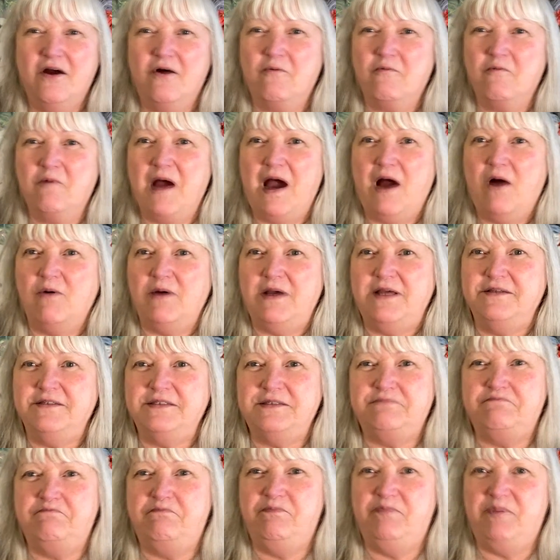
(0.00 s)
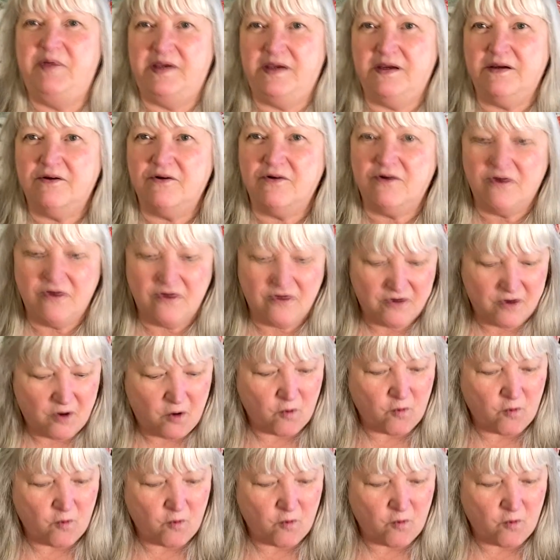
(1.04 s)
Well, is bigger